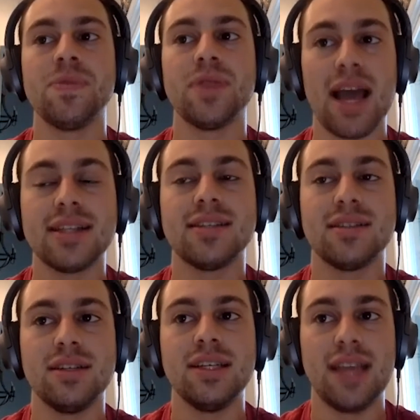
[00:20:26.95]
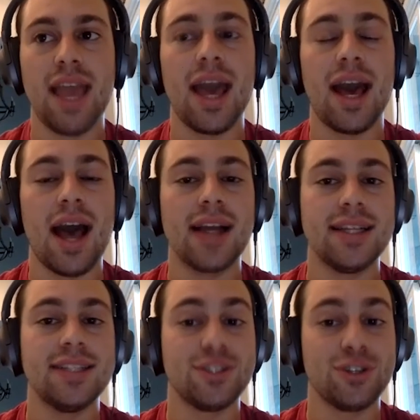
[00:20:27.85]
I
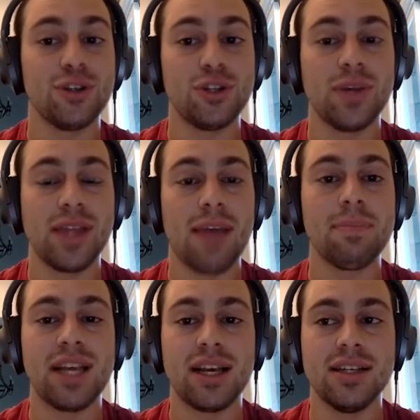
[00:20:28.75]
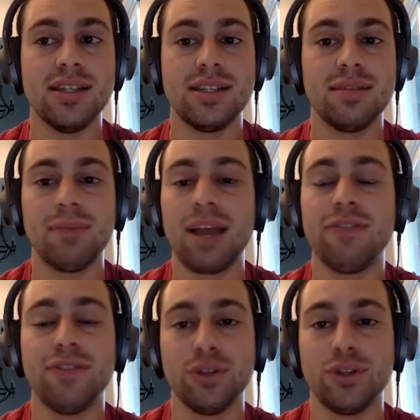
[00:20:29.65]
need to start doing that, because my
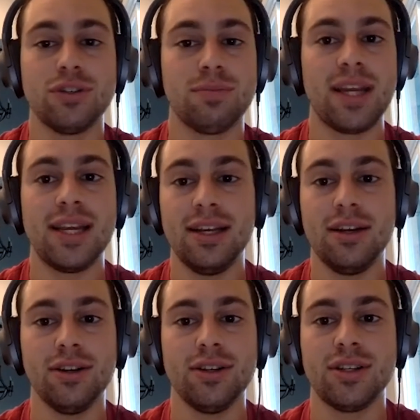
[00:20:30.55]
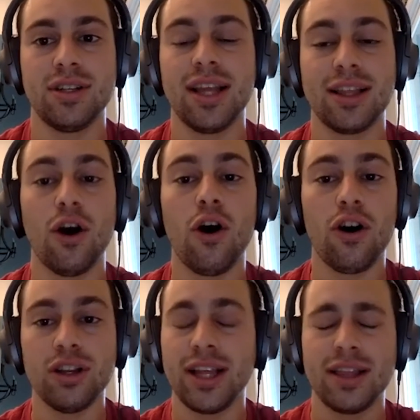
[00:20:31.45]
filters, my heaters, like
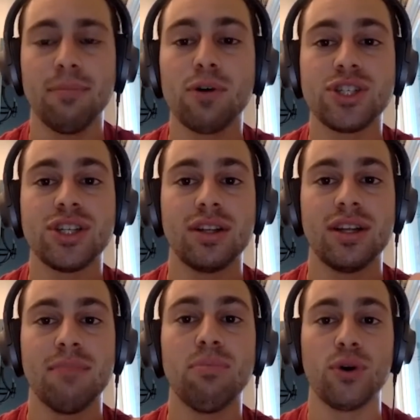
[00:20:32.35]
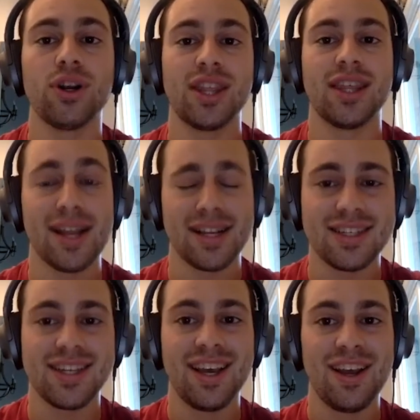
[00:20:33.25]
the most important
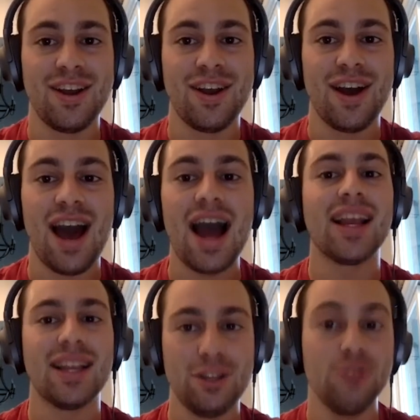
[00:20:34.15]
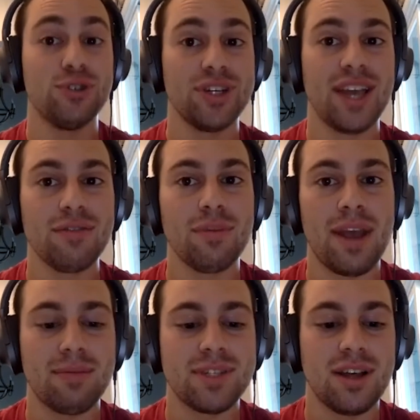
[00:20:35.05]
things I usually get from
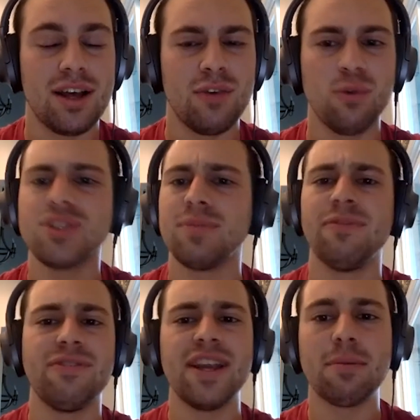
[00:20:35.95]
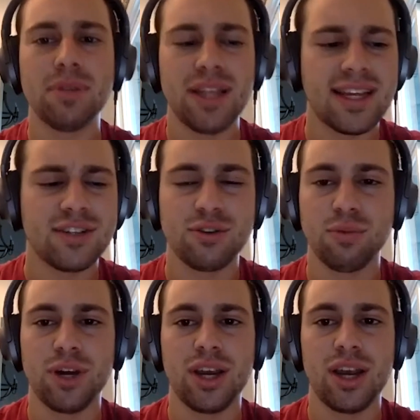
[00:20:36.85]
Amazon, or some fake plants or
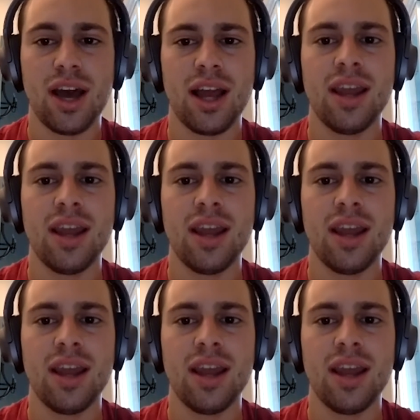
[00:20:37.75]
whatnot.